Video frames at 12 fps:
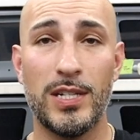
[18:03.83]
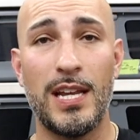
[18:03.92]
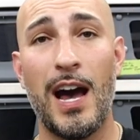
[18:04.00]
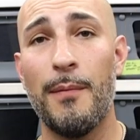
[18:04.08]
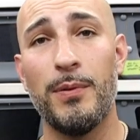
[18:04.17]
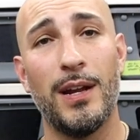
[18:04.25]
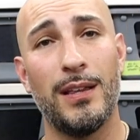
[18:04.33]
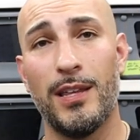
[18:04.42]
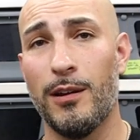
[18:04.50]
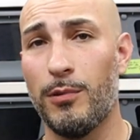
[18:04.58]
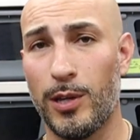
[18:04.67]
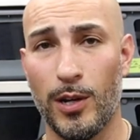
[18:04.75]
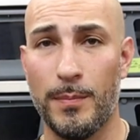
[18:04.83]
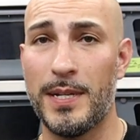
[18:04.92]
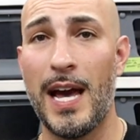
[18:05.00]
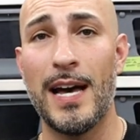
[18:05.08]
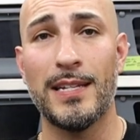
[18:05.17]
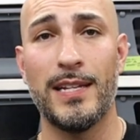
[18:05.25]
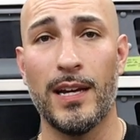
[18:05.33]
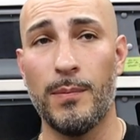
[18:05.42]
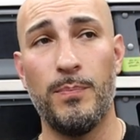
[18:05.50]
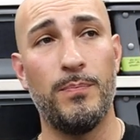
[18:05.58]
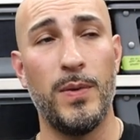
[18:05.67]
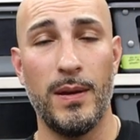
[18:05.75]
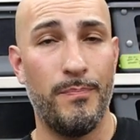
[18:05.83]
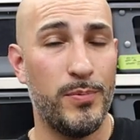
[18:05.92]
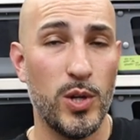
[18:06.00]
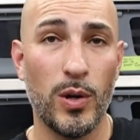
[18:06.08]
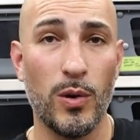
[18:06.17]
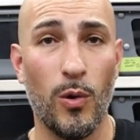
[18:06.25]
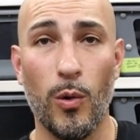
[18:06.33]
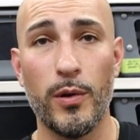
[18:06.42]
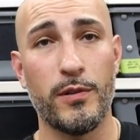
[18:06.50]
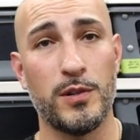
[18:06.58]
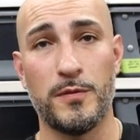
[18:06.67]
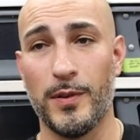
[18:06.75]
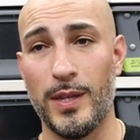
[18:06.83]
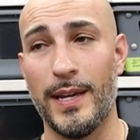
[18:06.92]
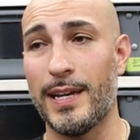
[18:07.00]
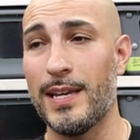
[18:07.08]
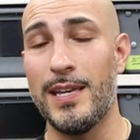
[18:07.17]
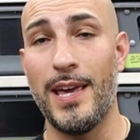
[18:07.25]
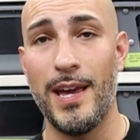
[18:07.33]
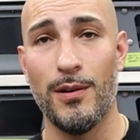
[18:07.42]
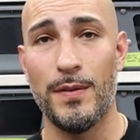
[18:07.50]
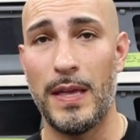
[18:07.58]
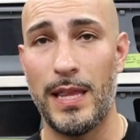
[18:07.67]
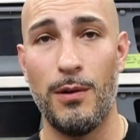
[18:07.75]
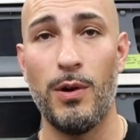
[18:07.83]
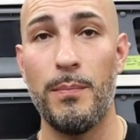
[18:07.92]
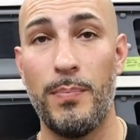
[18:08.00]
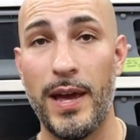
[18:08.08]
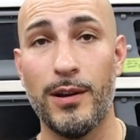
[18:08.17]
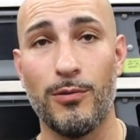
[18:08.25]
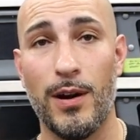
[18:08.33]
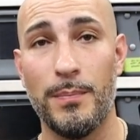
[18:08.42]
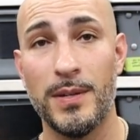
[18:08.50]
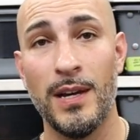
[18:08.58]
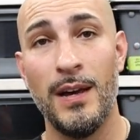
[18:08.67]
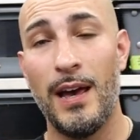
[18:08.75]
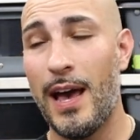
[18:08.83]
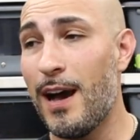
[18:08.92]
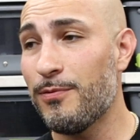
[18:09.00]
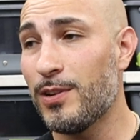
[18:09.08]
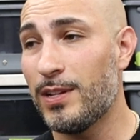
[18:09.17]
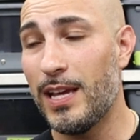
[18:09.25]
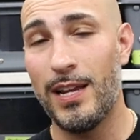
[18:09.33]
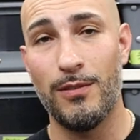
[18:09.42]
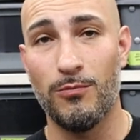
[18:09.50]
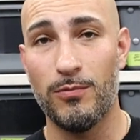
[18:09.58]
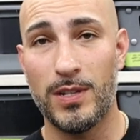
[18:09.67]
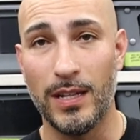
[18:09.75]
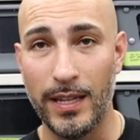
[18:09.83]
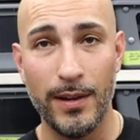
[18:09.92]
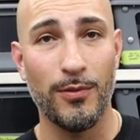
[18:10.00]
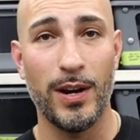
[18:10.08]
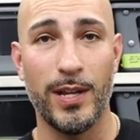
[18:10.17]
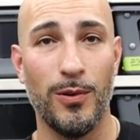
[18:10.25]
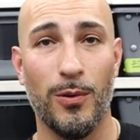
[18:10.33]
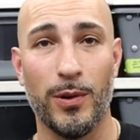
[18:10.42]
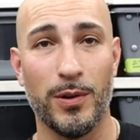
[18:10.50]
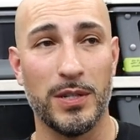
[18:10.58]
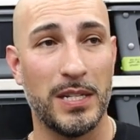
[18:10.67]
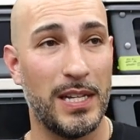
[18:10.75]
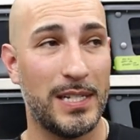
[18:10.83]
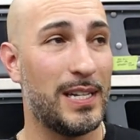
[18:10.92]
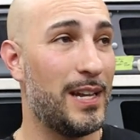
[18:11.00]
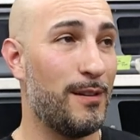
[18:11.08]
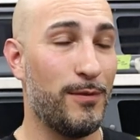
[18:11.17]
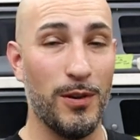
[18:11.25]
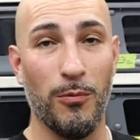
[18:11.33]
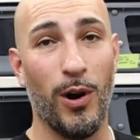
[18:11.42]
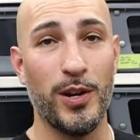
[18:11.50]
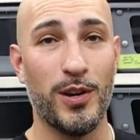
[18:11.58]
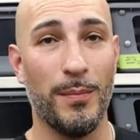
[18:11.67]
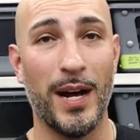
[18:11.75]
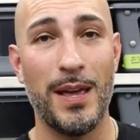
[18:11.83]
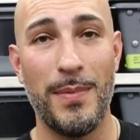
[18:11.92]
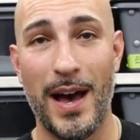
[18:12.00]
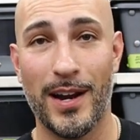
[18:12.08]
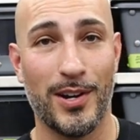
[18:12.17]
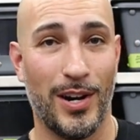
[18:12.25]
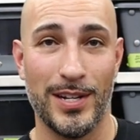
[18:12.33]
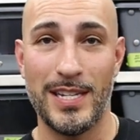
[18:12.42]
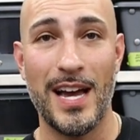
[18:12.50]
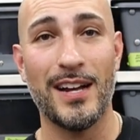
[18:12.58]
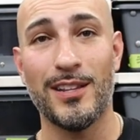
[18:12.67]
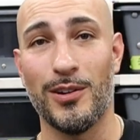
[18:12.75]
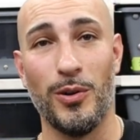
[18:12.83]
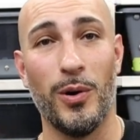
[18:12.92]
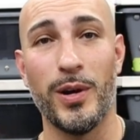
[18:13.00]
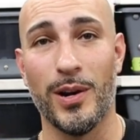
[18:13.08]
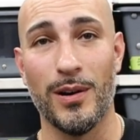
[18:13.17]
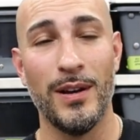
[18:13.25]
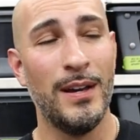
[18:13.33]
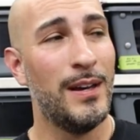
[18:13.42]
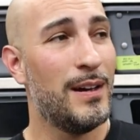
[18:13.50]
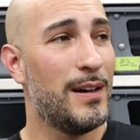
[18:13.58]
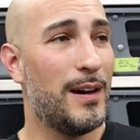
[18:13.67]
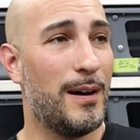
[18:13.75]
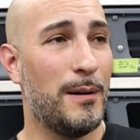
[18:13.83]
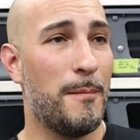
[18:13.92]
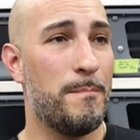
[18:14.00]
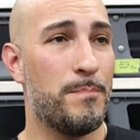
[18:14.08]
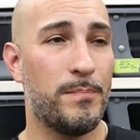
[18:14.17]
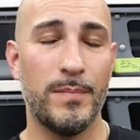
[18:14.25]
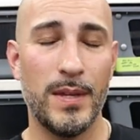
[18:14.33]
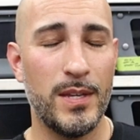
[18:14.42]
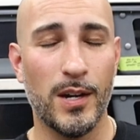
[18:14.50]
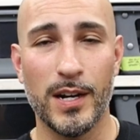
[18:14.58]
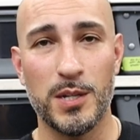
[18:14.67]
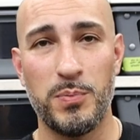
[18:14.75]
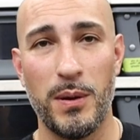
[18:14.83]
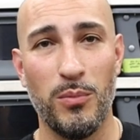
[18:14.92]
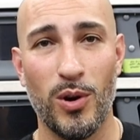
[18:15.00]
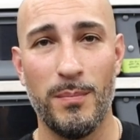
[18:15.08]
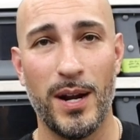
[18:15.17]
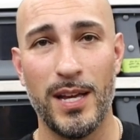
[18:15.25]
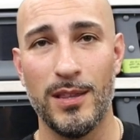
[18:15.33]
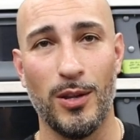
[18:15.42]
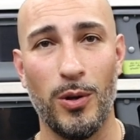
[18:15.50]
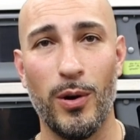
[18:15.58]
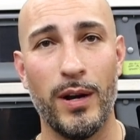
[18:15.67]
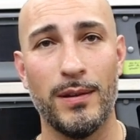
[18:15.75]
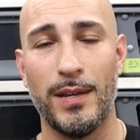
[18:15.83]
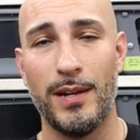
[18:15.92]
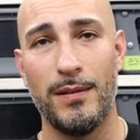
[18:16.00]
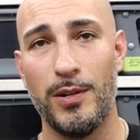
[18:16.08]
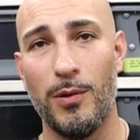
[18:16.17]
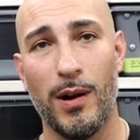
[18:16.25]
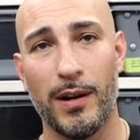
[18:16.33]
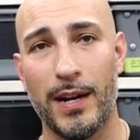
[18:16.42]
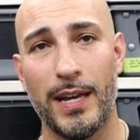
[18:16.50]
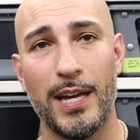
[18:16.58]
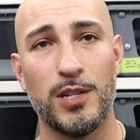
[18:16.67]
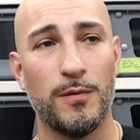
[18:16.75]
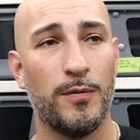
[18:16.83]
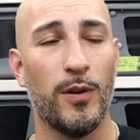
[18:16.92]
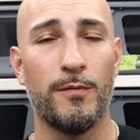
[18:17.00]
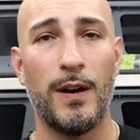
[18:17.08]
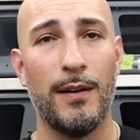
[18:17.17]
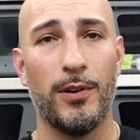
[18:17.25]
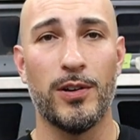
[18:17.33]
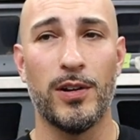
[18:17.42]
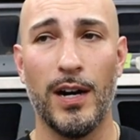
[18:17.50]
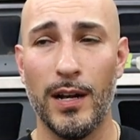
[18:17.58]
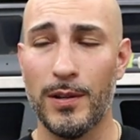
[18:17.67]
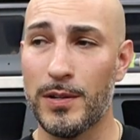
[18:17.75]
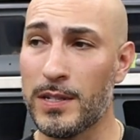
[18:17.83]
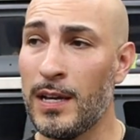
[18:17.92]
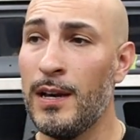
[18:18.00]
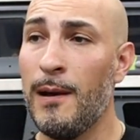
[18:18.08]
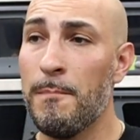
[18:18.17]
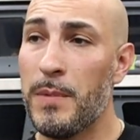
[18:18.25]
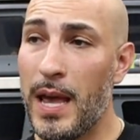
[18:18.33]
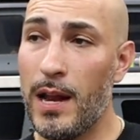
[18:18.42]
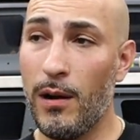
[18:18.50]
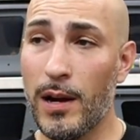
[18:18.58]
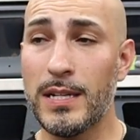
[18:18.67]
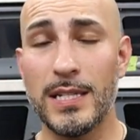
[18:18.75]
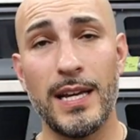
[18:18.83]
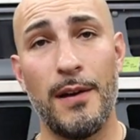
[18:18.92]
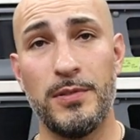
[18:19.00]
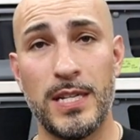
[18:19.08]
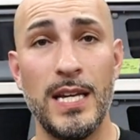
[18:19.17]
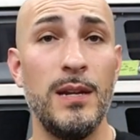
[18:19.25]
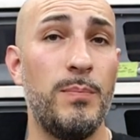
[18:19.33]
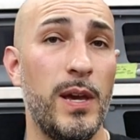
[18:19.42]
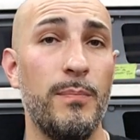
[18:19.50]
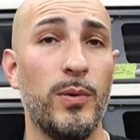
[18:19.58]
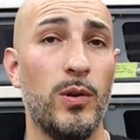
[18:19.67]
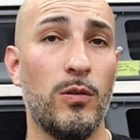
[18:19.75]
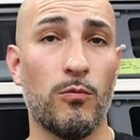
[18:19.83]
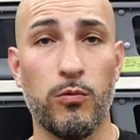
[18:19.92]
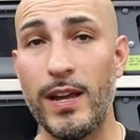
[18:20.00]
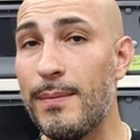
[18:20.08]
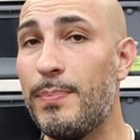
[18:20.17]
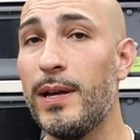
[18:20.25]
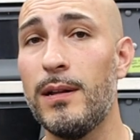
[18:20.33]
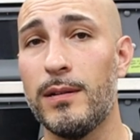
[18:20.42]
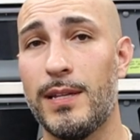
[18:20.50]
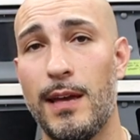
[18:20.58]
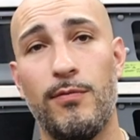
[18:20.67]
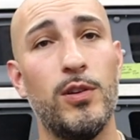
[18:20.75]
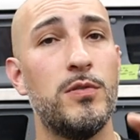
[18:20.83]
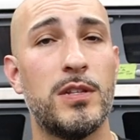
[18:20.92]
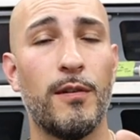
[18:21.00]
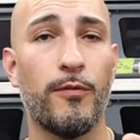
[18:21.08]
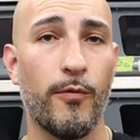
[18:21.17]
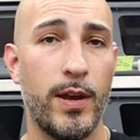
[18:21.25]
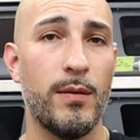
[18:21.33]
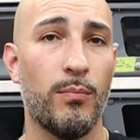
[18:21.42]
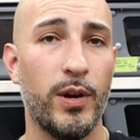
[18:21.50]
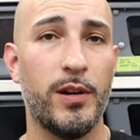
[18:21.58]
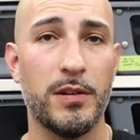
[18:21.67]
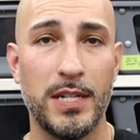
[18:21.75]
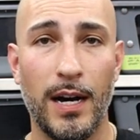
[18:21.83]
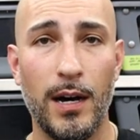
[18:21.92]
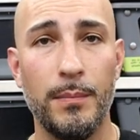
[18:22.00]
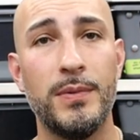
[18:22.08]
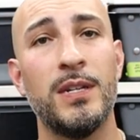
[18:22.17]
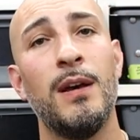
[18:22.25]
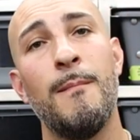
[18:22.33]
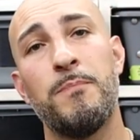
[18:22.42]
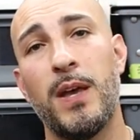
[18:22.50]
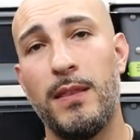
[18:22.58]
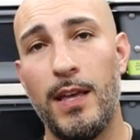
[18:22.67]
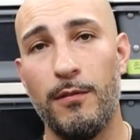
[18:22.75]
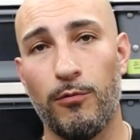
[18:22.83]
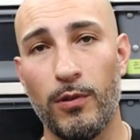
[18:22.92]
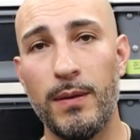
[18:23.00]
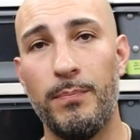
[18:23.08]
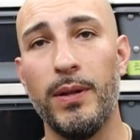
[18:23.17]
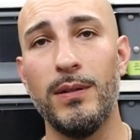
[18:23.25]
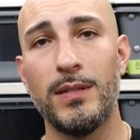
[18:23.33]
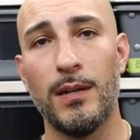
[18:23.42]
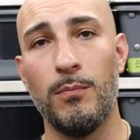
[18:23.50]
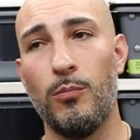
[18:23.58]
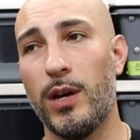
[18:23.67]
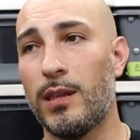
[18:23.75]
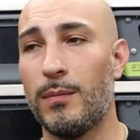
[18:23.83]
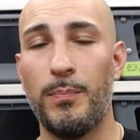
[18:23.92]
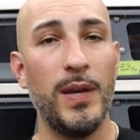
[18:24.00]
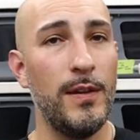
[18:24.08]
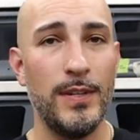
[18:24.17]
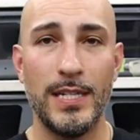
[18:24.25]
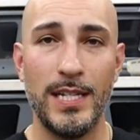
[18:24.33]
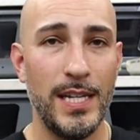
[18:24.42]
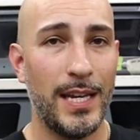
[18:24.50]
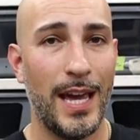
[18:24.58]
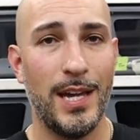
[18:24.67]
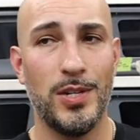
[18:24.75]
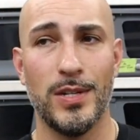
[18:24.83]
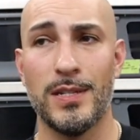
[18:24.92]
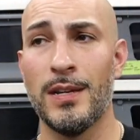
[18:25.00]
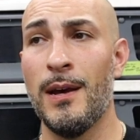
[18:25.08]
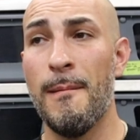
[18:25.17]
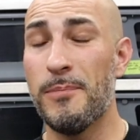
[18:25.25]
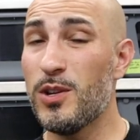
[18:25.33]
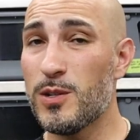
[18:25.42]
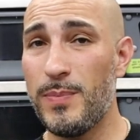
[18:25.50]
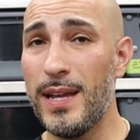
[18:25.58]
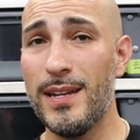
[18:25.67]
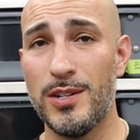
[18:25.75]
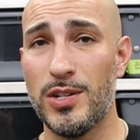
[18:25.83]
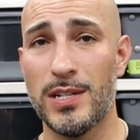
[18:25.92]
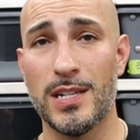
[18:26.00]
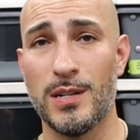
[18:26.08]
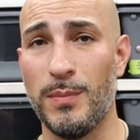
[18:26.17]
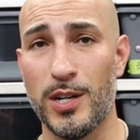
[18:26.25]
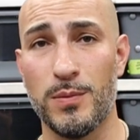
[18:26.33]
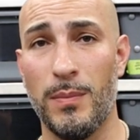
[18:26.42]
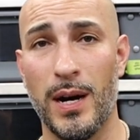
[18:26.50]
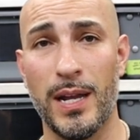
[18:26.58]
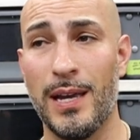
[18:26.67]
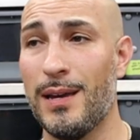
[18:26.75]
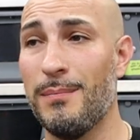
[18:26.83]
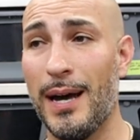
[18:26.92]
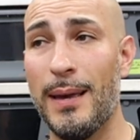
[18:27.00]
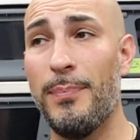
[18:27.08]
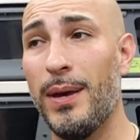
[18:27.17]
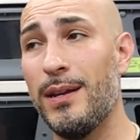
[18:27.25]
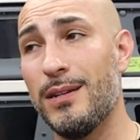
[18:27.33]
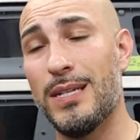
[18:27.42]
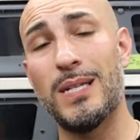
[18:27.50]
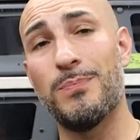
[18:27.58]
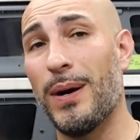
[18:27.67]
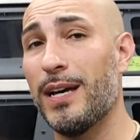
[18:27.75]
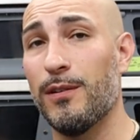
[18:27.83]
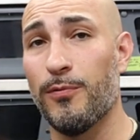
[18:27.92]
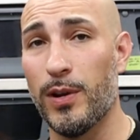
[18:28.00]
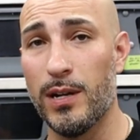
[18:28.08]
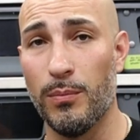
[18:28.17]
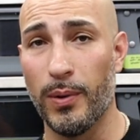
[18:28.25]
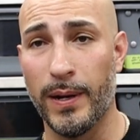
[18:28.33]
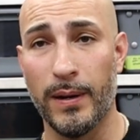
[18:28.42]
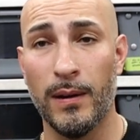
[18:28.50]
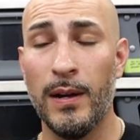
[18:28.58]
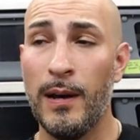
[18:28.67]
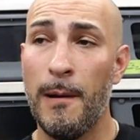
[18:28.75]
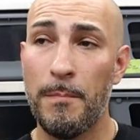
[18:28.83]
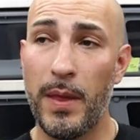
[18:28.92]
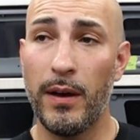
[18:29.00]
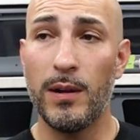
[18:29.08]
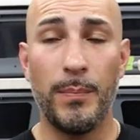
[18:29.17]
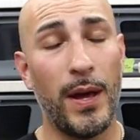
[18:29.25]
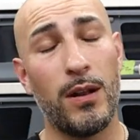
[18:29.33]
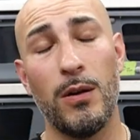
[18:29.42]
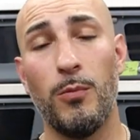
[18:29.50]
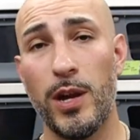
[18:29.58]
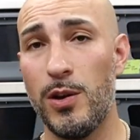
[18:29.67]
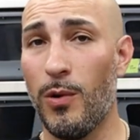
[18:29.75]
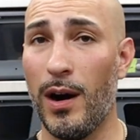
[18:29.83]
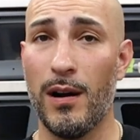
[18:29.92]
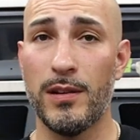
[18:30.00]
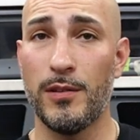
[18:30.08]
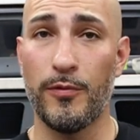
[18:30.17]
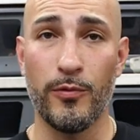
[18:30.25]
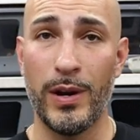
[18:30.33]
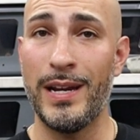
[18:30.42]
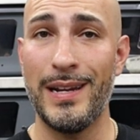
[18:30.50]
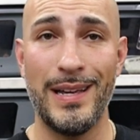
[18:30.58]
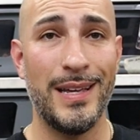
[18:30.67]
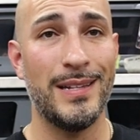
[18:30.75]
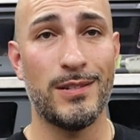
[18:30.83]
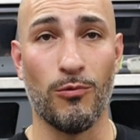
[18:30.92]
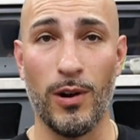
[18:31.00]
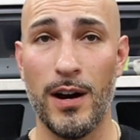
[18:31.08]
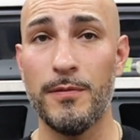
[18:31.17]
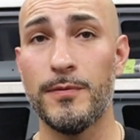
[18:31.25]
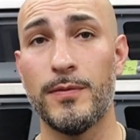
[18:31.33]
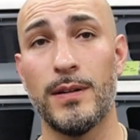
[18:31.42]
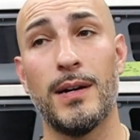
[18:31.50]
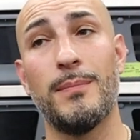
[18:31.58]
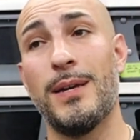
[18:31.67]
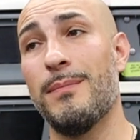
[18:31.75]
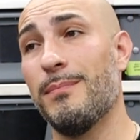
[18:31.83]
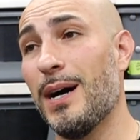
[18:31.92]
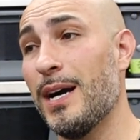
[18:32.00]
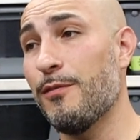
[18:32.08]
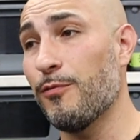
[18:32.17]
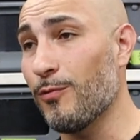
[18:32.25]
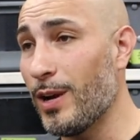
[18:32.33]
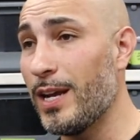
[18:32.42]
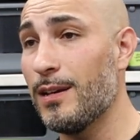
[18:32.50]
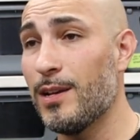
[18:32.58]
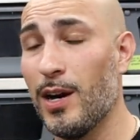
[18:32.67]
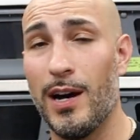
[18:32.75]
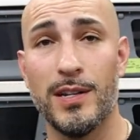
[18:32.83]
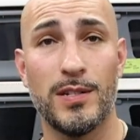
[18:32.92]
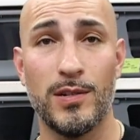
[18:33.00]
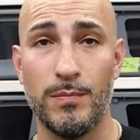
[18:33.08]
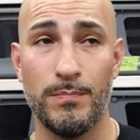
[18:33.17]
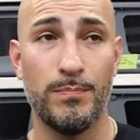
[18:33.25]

just happened i think with herptastic they took orders for like a year and then they went bankrupt after they didn't deliver any orders and they said if you want your money back contact the lawyer uh, you're going to spend more money in the lawyer than you are going to get your four or five hundred dollars and honestly, I've seen people rebuild. They've used the Freedom Breeder tubs and they've rebuilt them with PVC cages. You're spending just as much money. In my opinion, just buy the Freedom Breeder. Now, depending on where you are, the freight is rough. I mean, my freight cost